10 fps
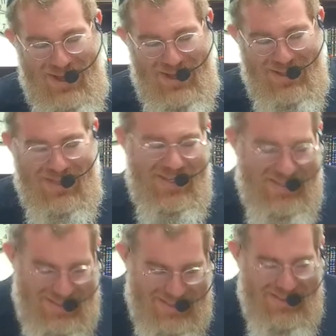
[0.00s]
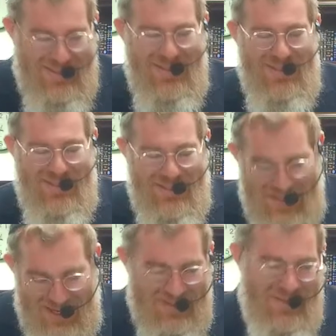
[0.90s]
that he needed to
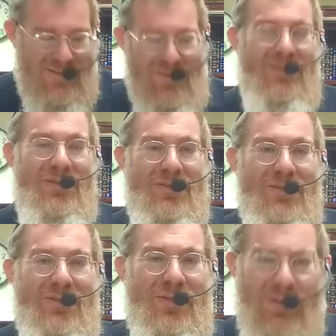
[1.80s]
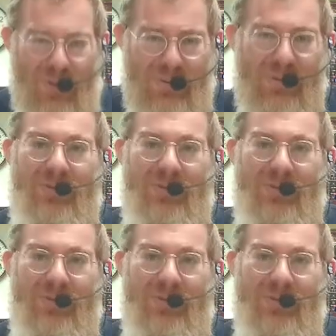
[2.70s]
send Yona?